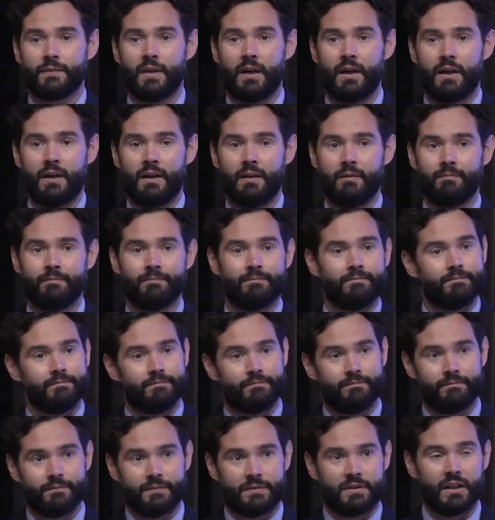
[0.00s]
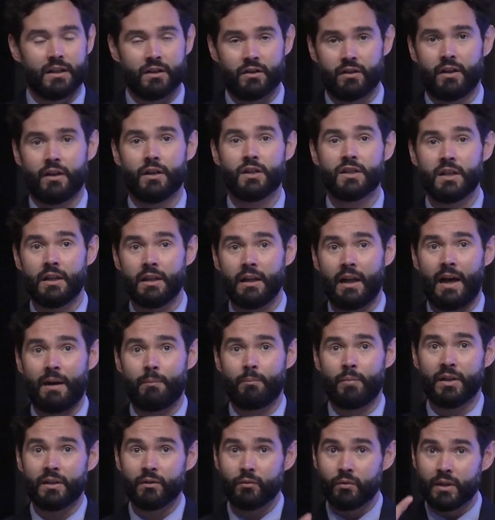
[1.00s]
Um, th- there's a
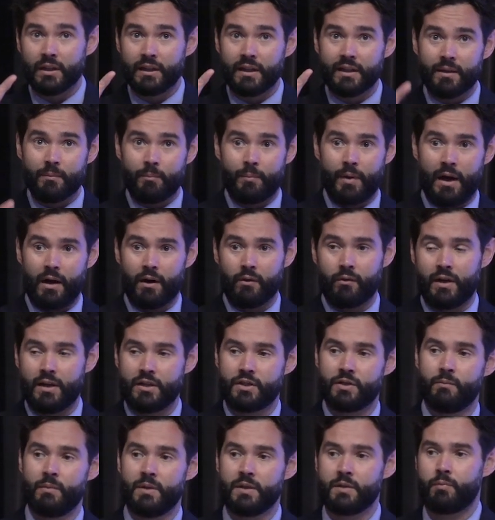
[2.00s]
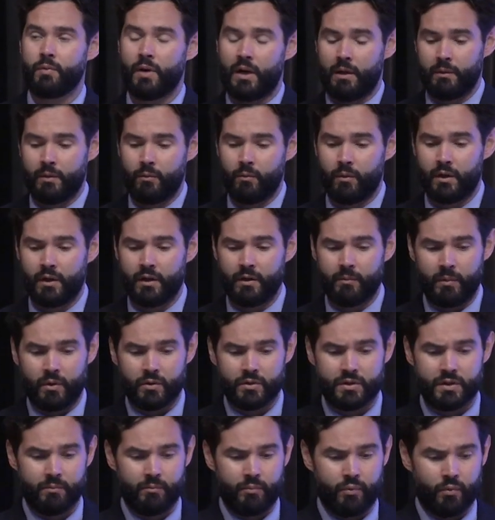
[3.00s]
lot, but really the bowel regimen is probably one of the
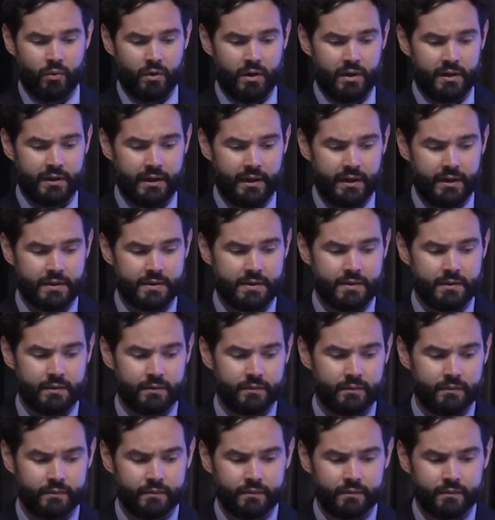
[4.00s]
most important things.